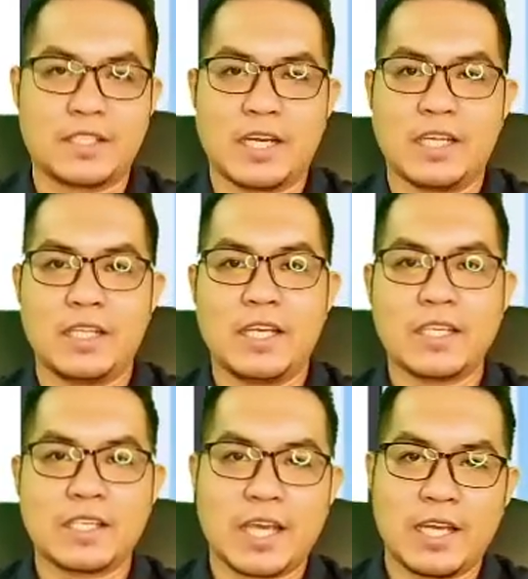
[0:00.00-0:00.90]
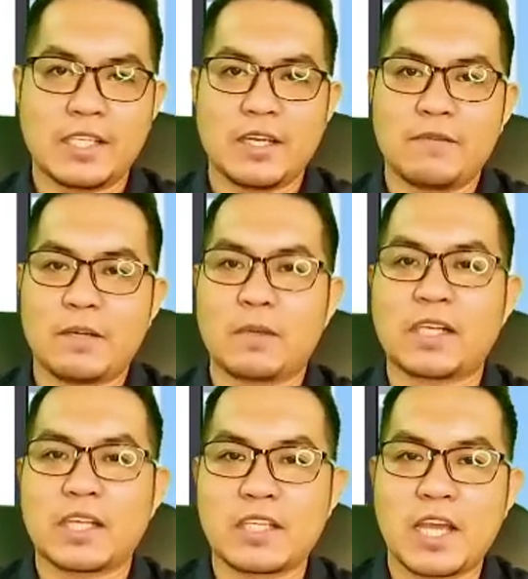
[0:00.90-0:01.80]
And in this case, if the
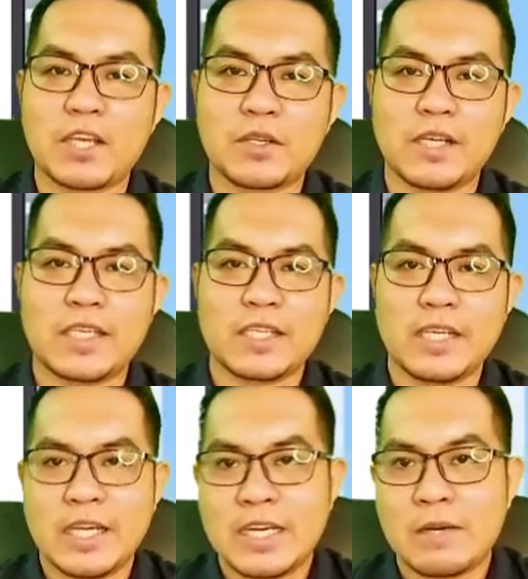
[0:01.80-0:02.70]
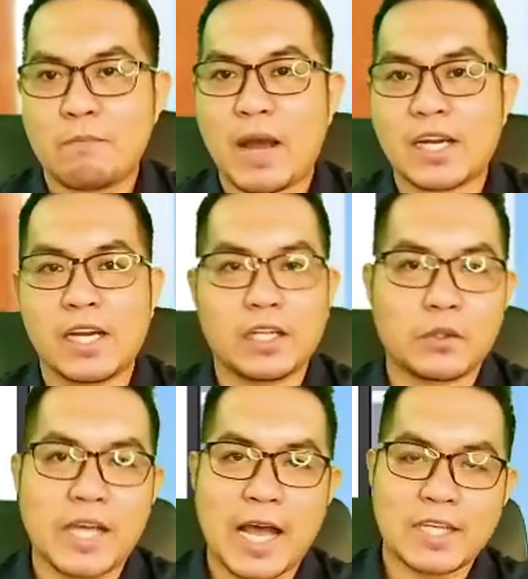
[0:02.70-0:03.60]
magnetization is parallel to
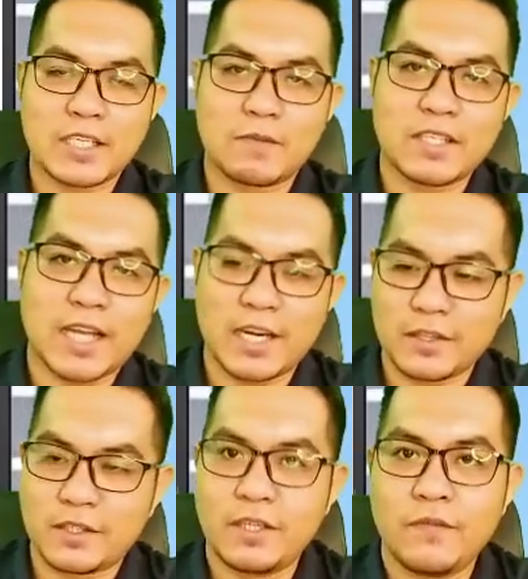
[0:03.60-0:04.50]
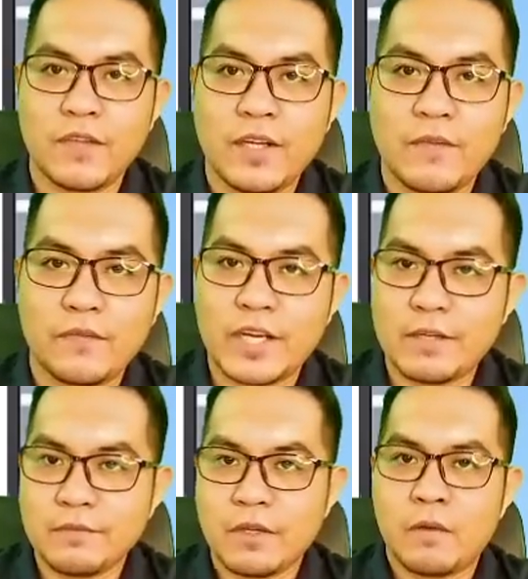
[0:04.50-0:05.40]
the axis of the cylinder,
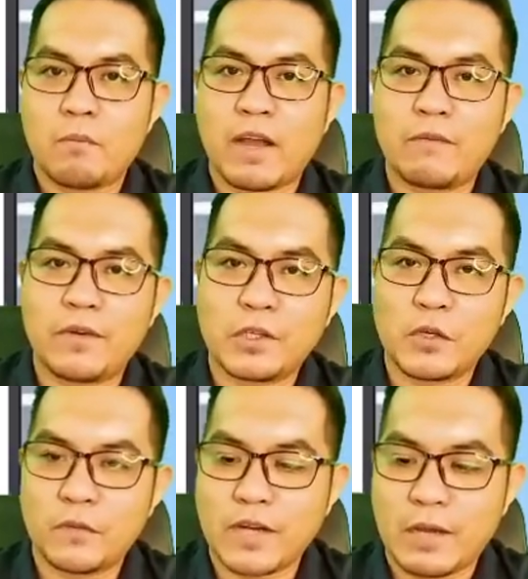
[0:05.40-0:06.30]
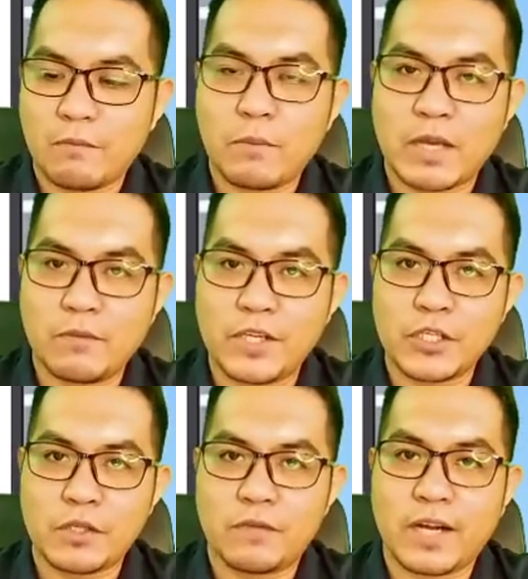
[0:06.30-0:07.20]
then by virtue
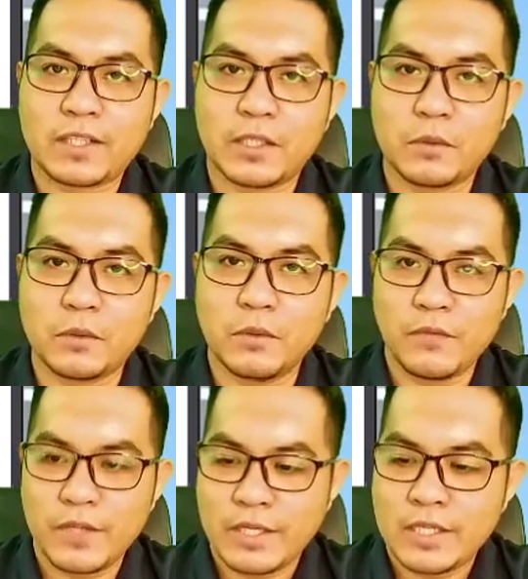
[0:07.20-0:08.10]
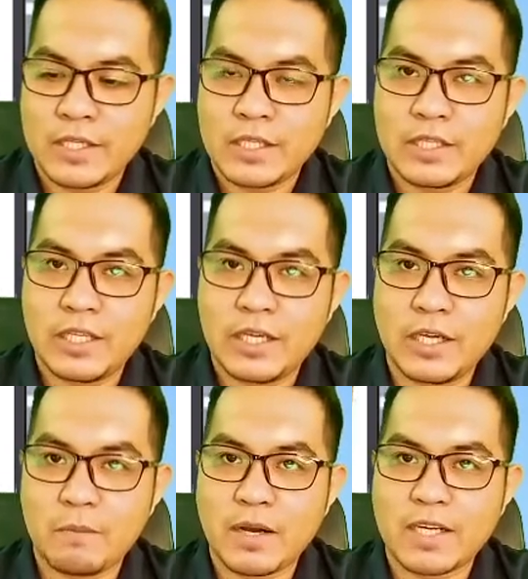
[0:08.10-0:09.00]
of right-hand rule, the
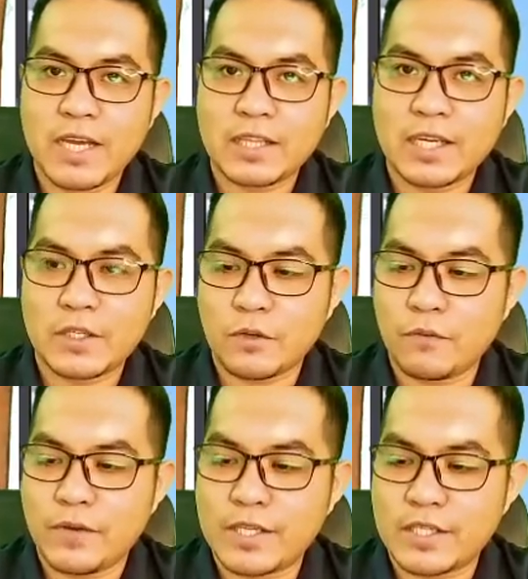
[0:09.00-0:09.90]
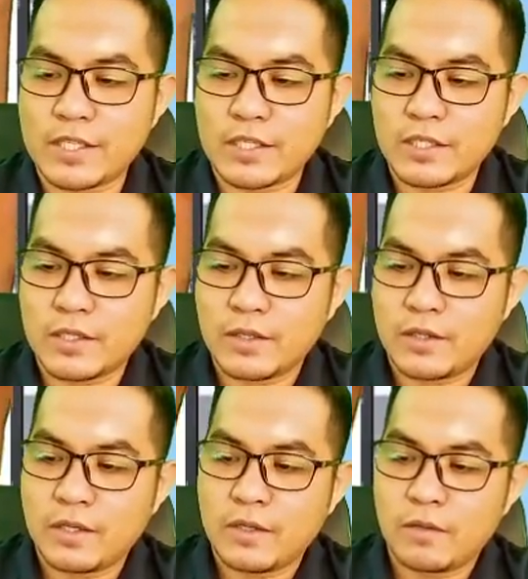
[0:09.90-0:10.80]
magnetic surface
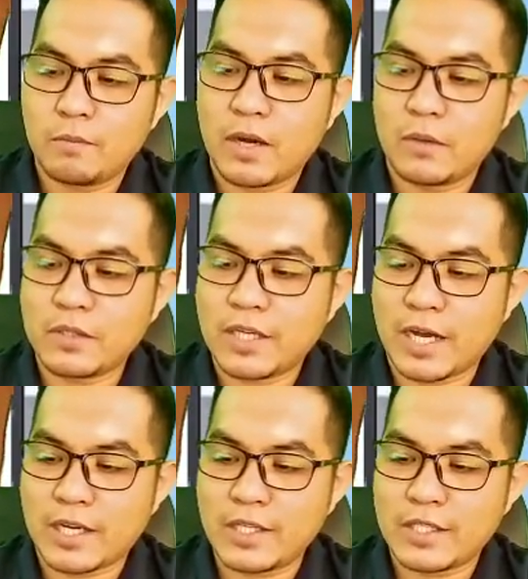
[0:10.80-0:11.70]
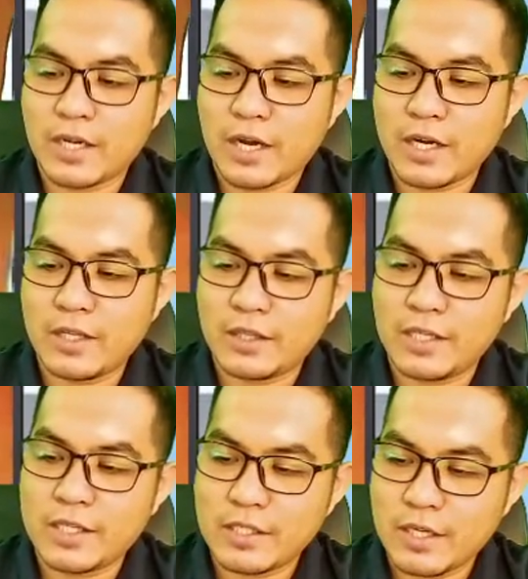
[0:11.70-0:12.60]
bound currents are in
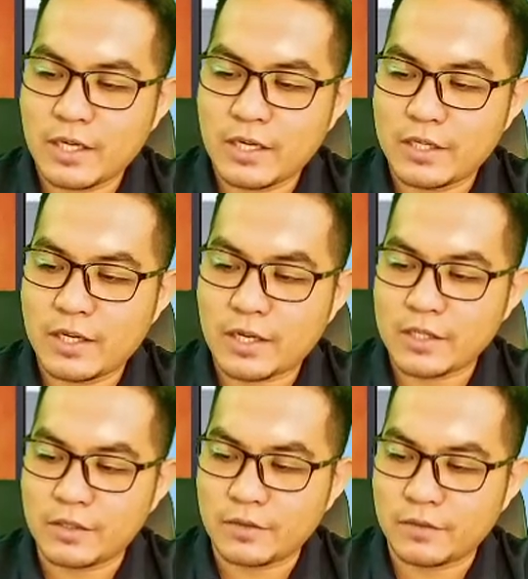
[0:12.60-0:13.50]
this direction.